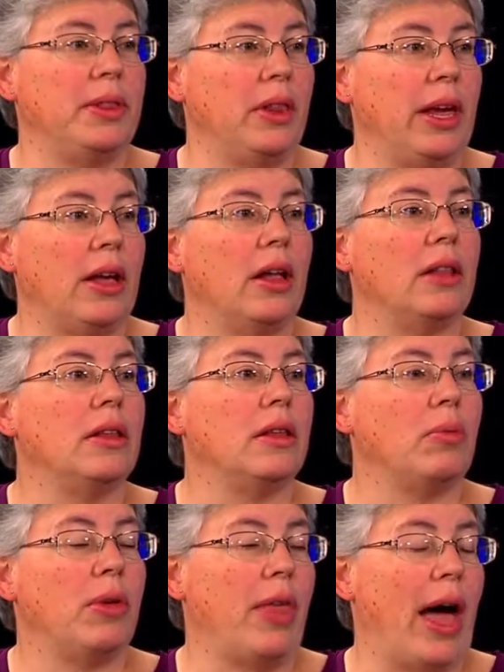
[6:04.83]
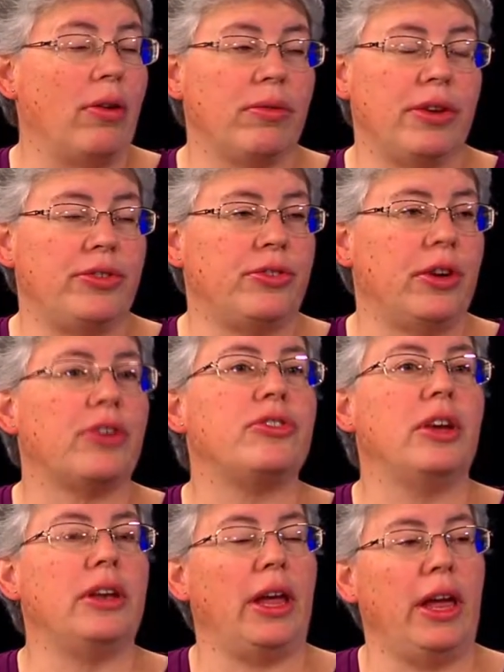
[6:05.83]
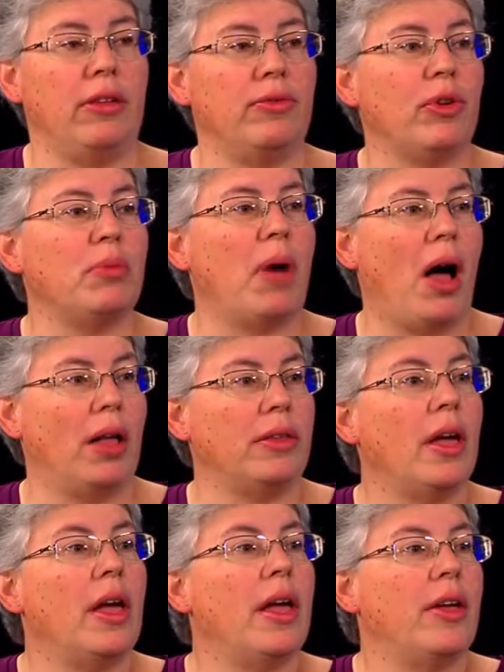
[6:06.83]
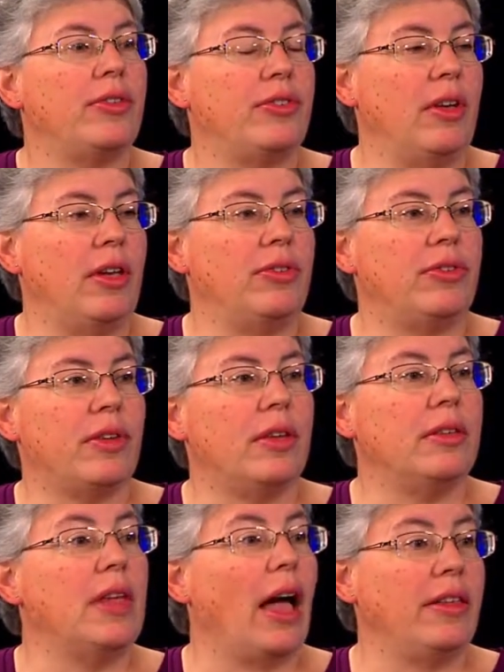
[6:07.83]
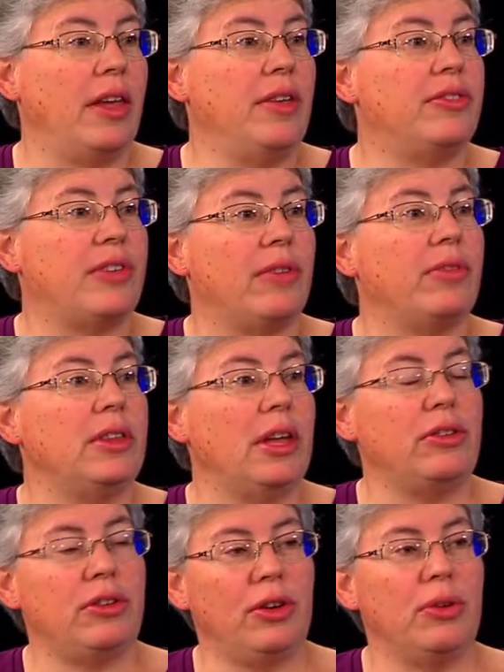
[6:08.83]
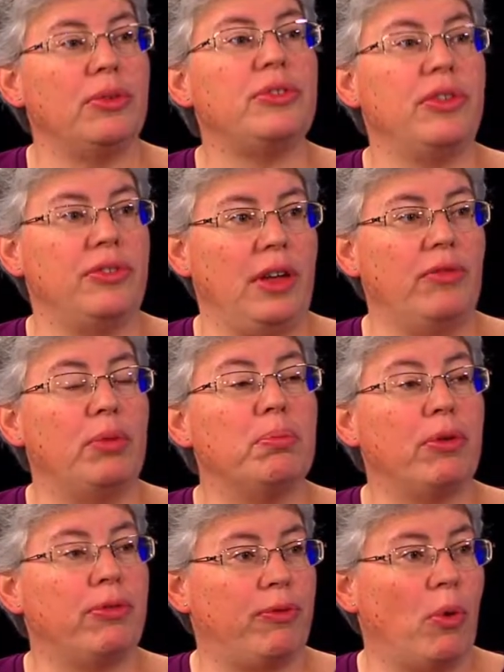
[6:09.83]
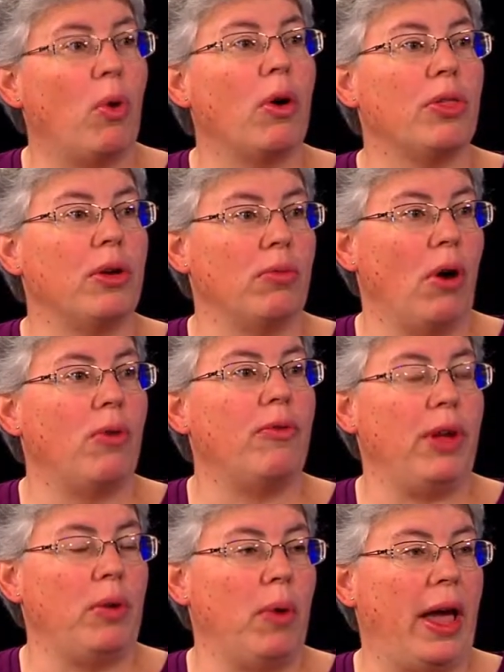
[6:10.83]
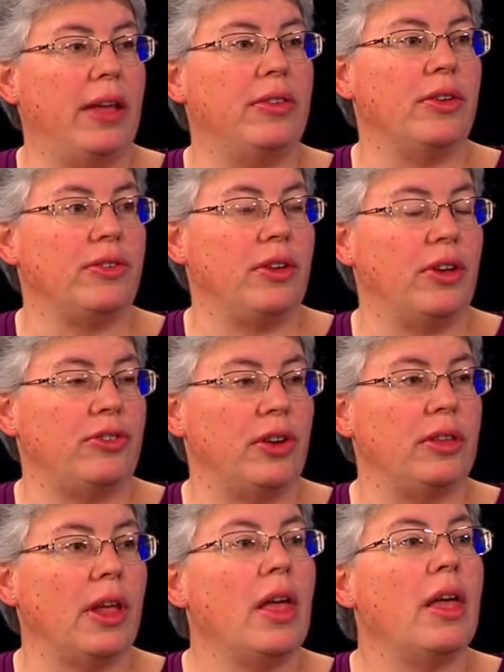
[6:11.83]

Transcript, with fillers: legal without restriction in Vermont since nineteen seventy-two, since even before the Roe v. Wade decision.